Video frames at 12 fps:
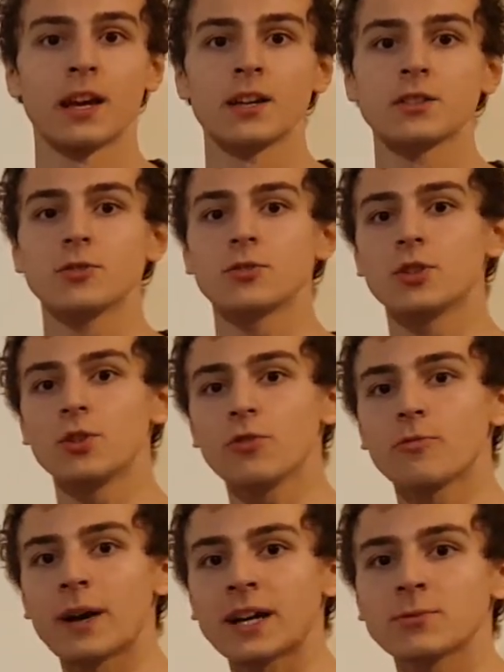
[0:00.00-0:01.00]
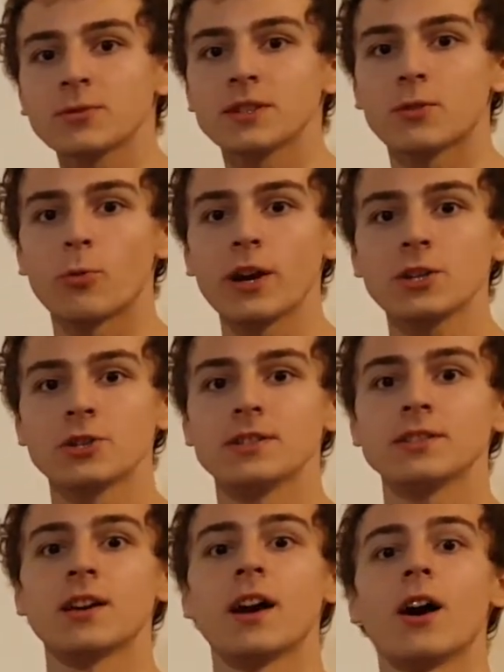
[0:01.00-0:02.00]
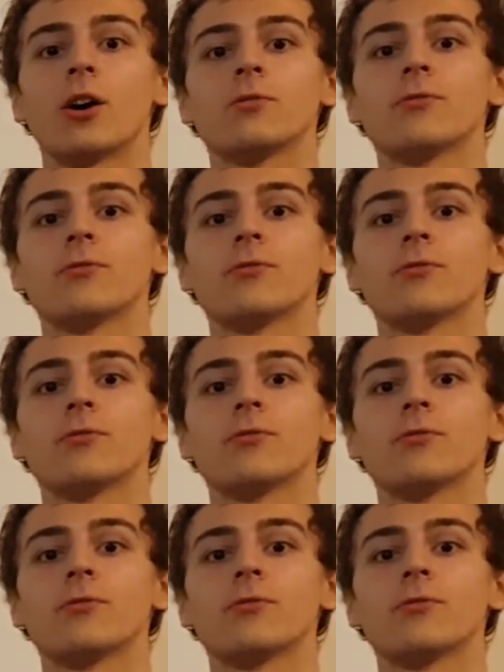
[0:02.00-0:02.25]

So two of Maxwell's equations are